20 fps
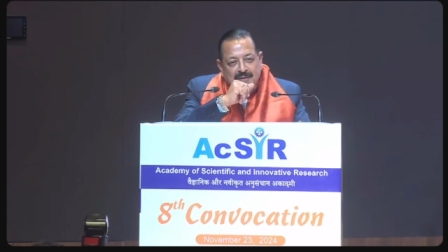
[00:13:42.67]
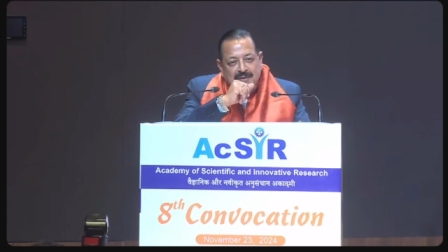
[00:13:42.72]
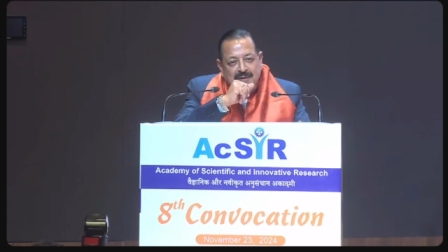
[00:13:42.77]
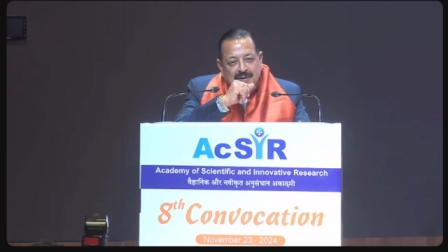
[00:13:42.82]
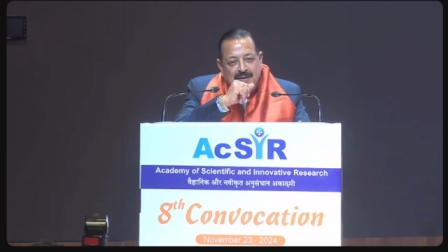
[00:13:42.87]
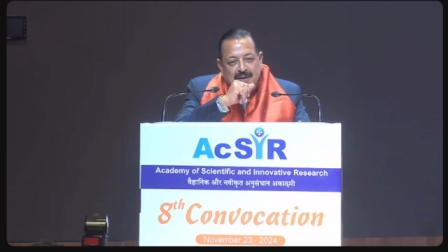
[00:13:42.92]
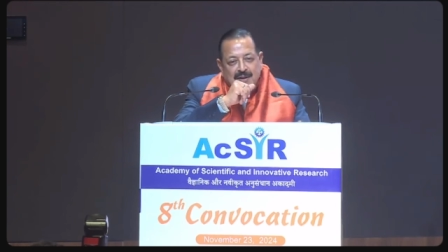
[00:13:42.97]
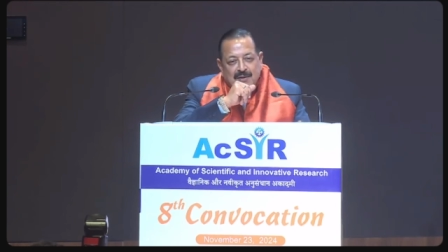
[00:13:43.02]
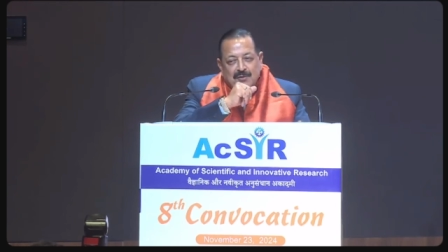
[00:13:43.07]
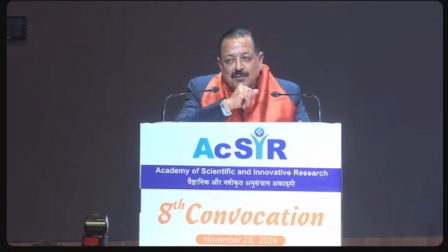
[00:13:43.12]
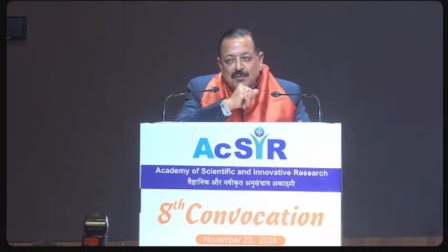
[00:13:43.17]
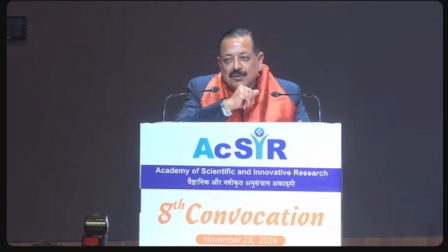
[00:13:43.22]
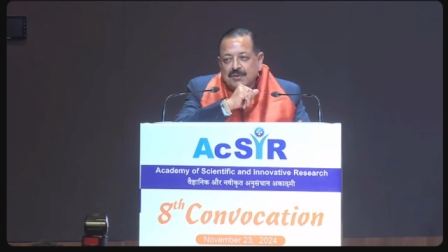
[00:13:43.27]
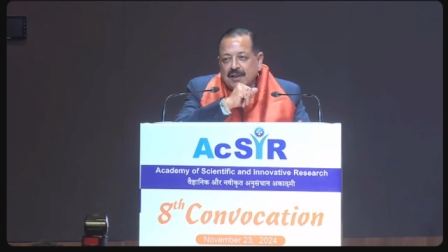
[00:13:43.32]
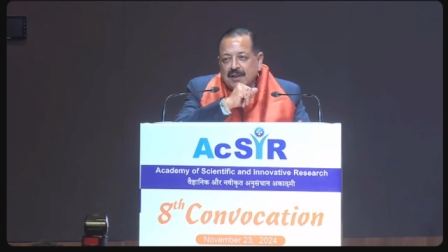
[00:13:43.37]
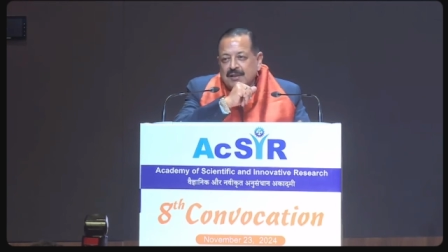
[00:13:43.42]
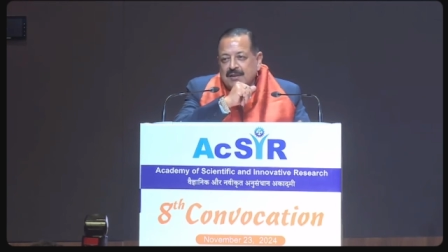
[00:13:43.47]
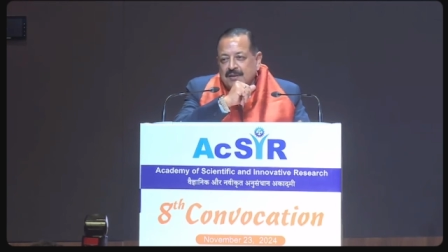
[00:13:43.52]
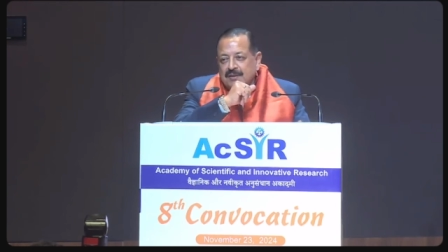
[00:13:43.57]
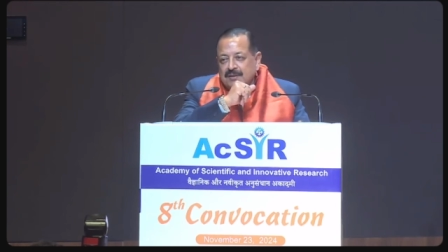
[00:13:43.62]
So there are two
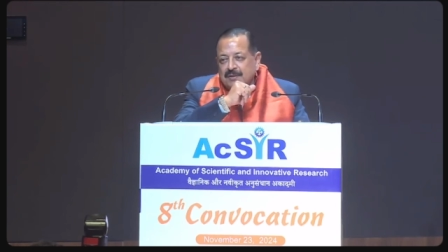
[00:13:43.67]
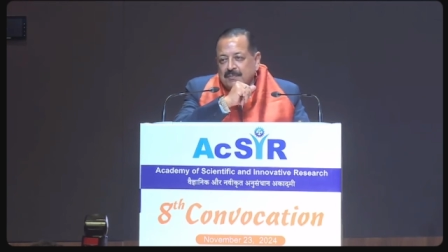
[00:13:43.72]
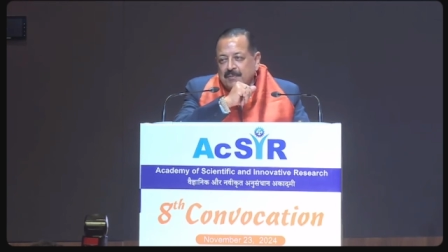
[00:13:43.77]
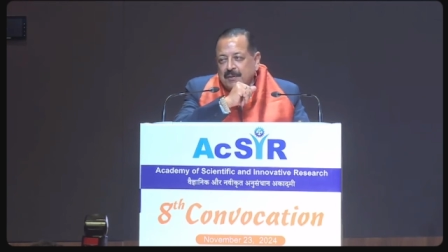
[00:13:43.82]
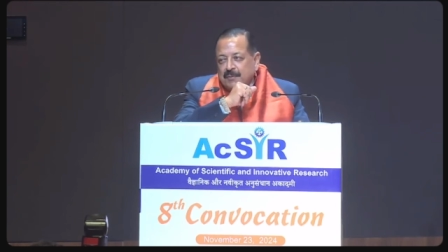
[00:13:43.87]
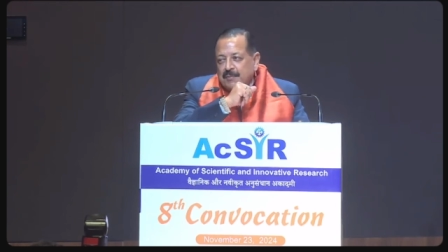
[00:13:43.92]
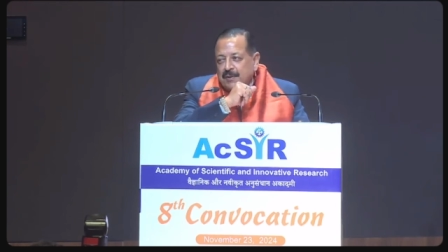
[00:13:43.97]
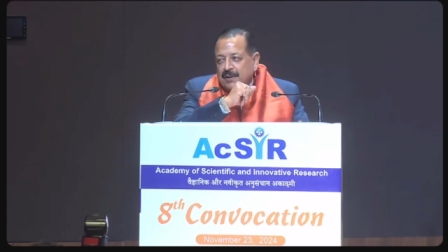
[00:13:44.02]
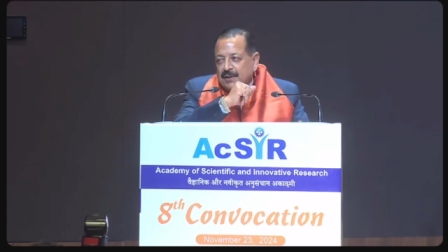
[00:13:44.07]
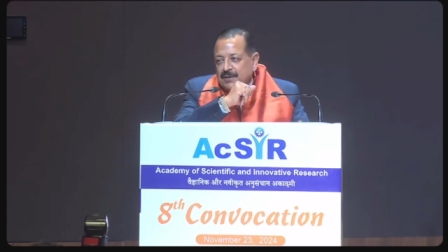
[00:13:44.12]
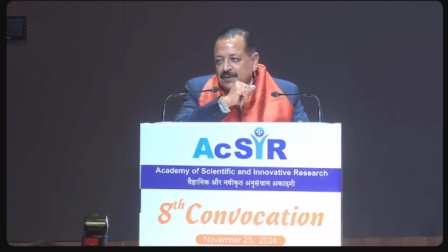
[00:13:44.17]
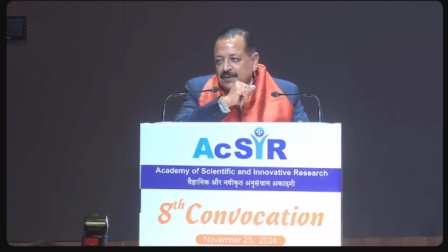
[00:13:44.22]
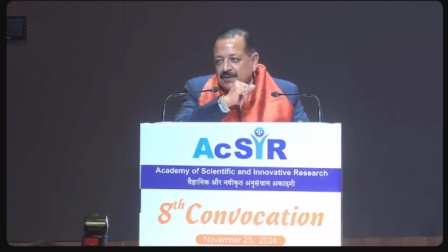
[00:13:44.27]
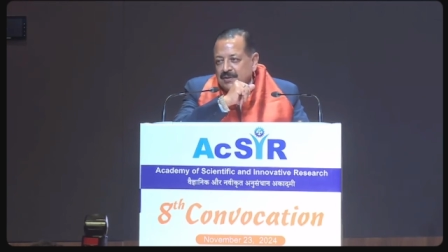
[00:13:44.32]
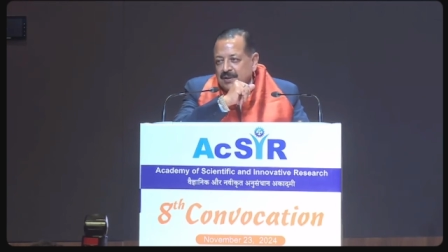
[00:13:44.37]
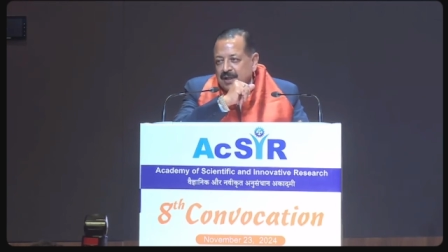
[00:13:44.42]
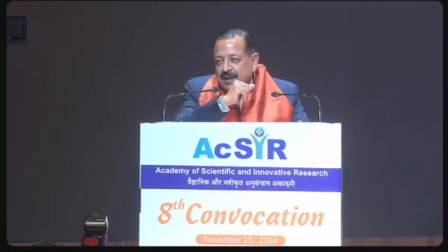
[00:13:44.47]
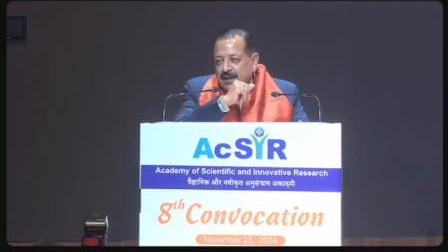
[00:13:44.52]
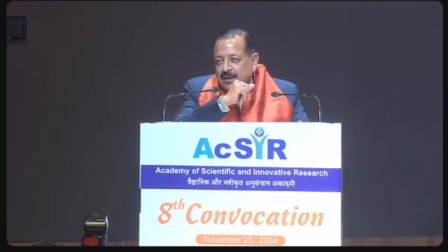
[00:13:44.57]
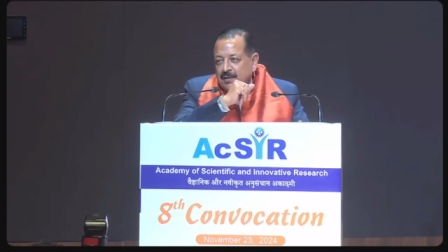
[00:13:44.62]
sections of people in this
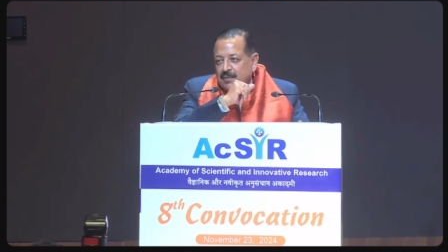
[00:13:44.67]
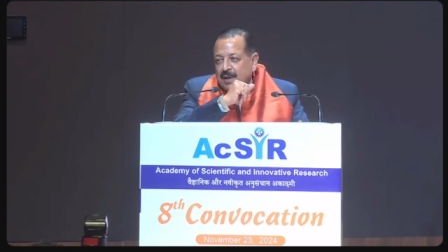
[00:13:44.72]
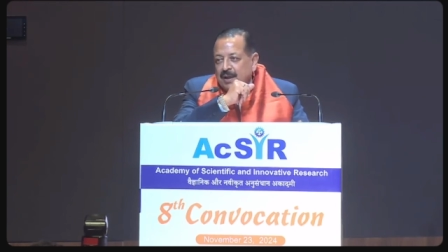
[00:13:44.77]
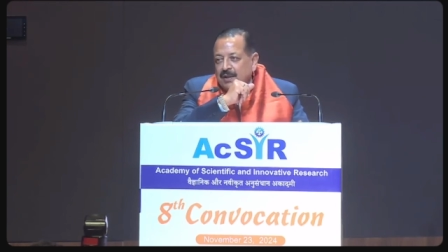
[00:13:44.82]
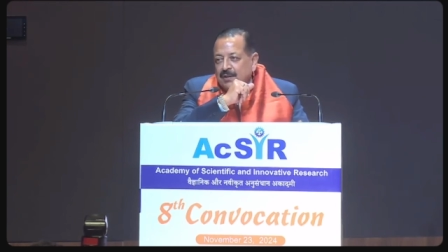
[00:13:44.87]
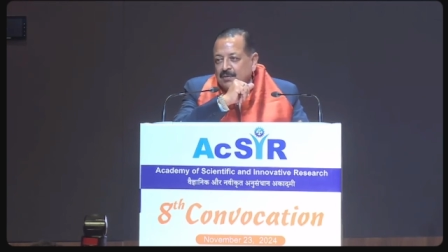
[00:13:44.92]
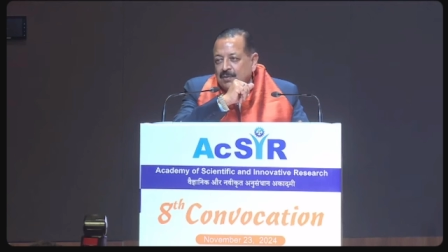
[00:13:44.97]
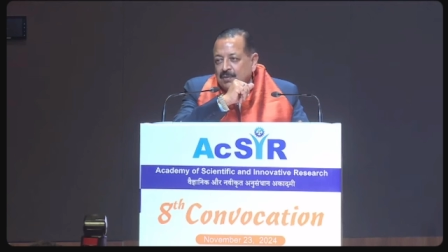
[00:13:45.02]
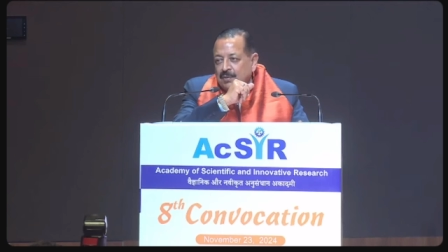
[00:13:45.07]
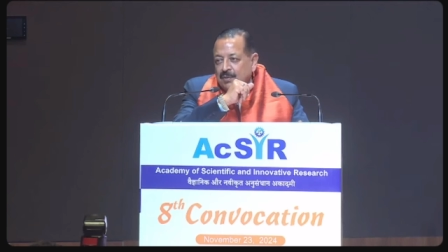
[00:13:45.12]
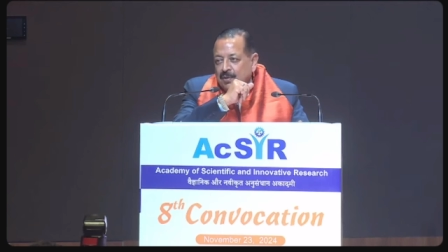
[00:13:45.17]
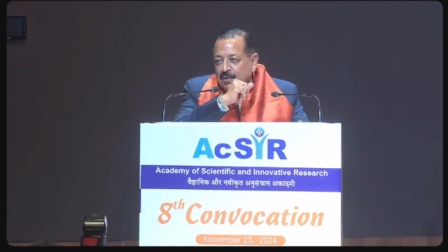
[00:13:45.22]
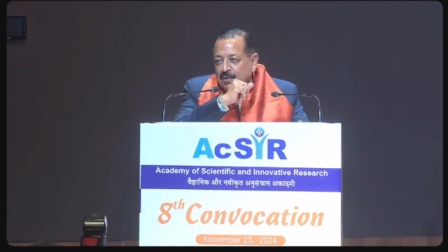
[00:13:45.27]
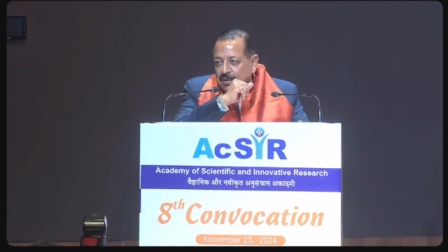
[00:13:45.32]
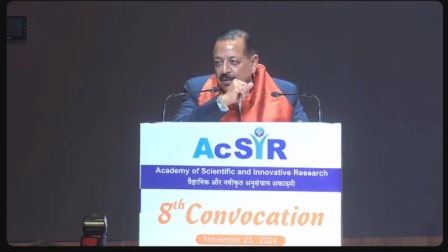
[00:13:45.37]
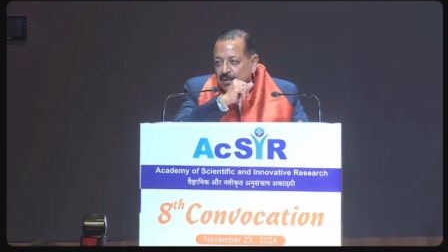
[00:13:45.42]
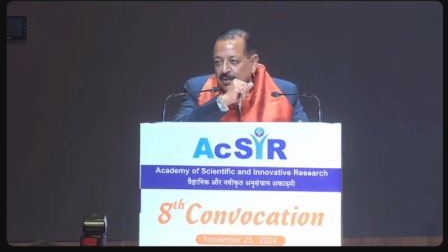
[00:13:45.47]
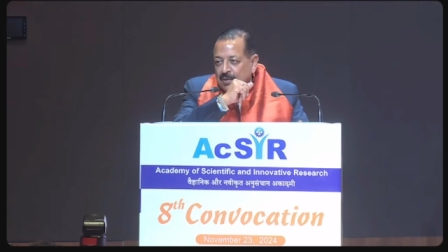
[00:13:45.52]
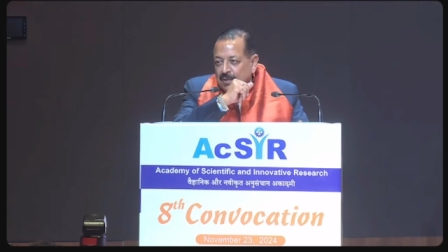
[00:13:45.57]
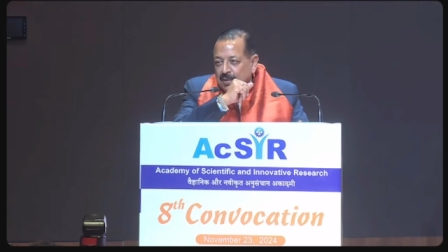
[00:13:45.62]
society, one who
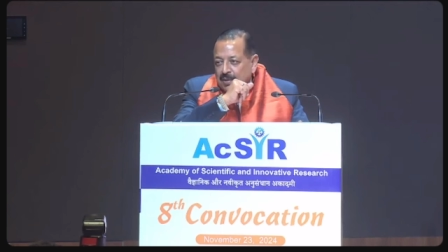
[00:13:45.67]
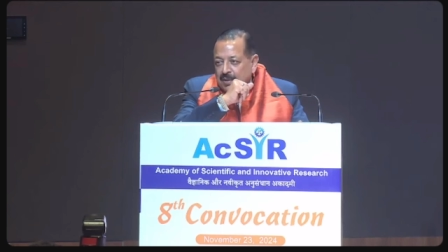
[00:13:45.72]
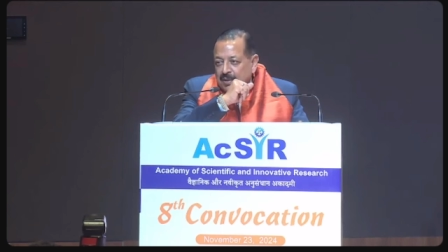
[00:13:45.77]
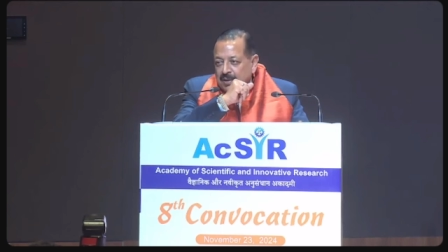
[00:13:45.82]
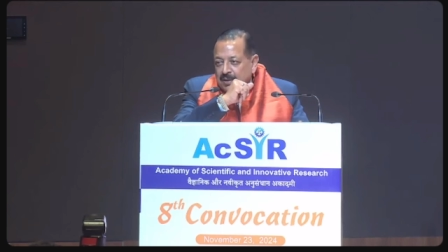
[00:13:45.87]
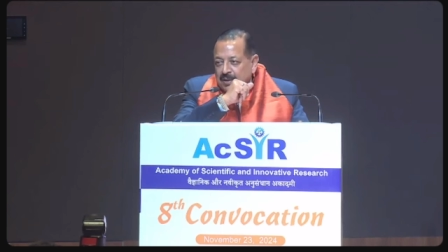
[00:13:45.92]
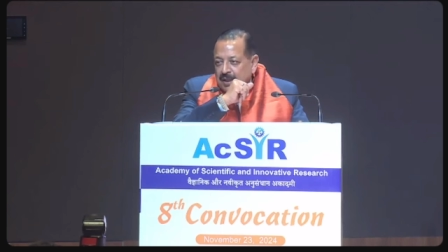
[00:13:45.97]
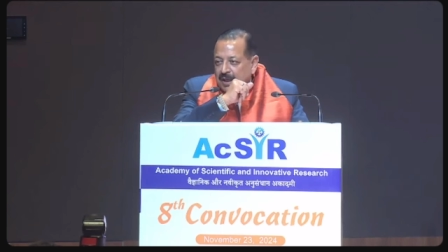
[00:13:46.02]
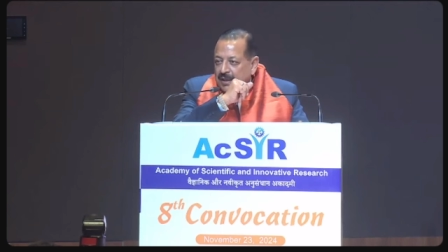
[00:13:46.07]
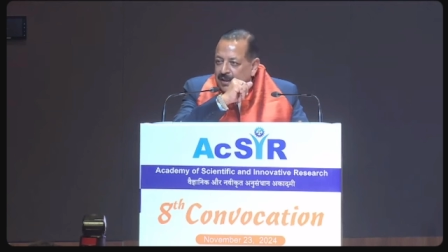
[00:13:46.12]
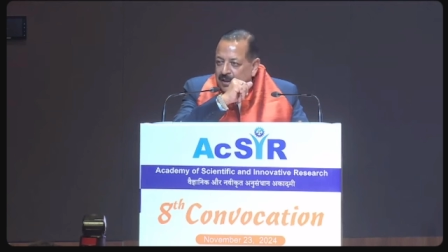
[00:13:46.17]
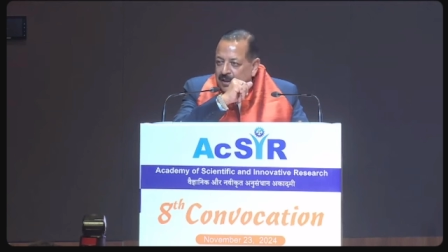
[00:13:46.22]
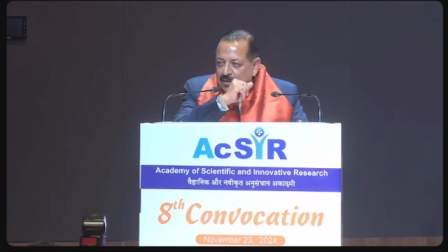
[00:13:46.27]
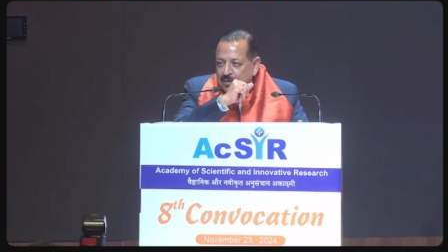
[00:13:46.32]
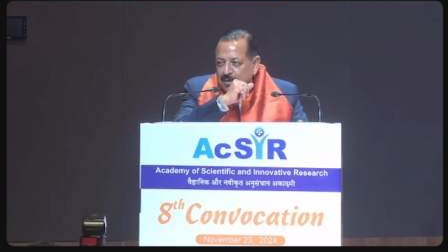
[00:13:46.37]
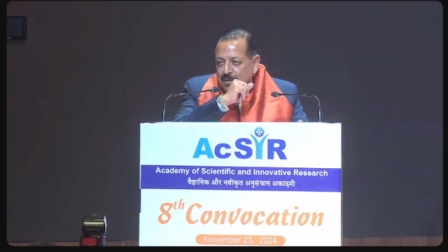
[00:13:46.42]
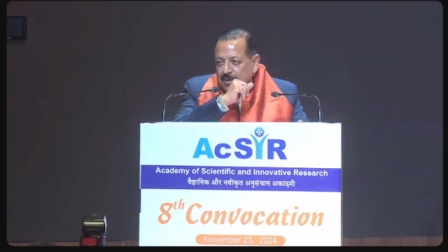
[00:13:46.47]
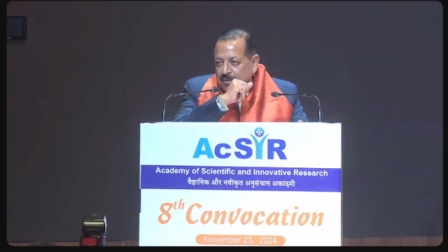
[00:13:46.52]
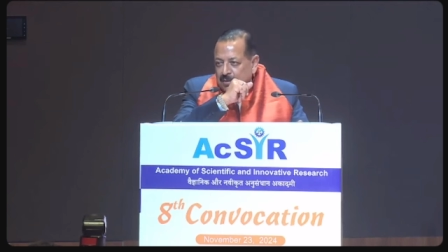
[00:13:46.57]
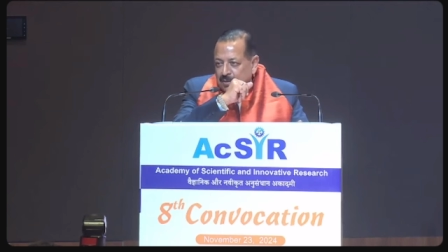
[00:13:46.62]
know that they
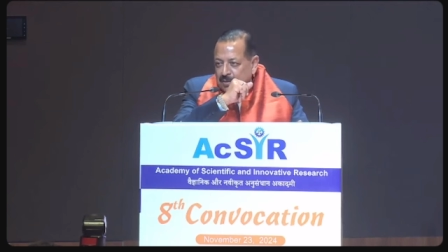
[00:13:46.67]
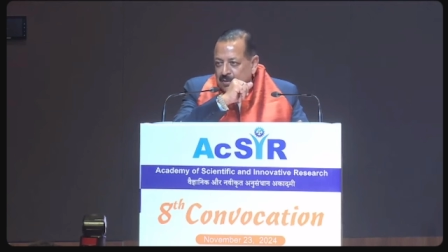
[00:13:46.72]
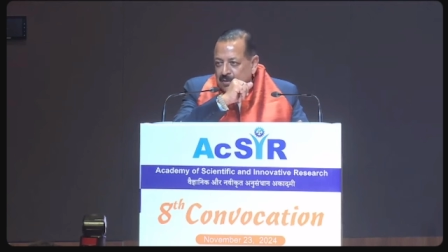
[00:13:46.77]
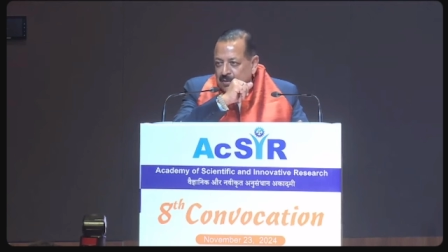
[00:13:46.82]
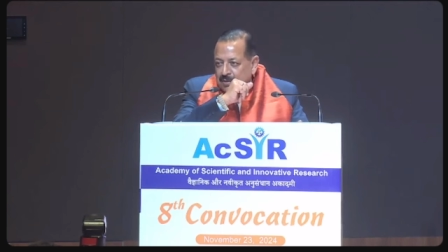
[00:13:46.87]
don't know.